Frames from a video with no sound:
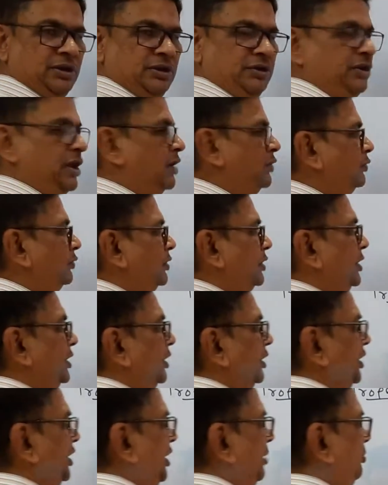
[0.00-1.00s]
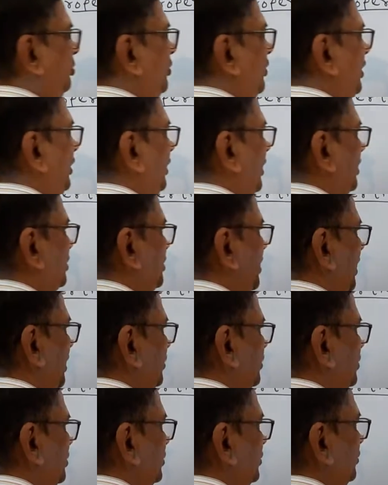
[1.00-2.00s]
Now if you
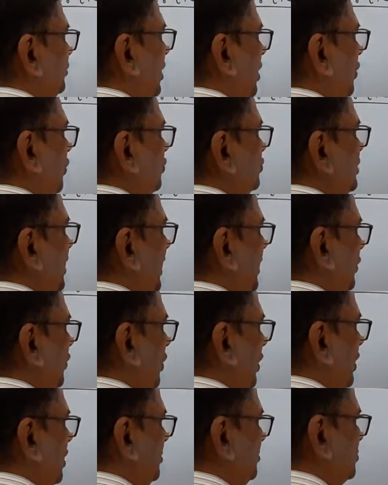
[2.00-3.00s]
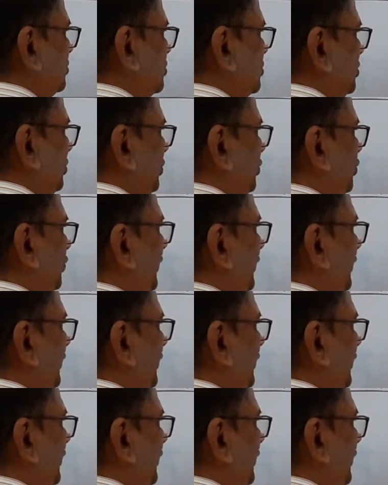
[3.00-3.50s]
interchange the rows and columns, you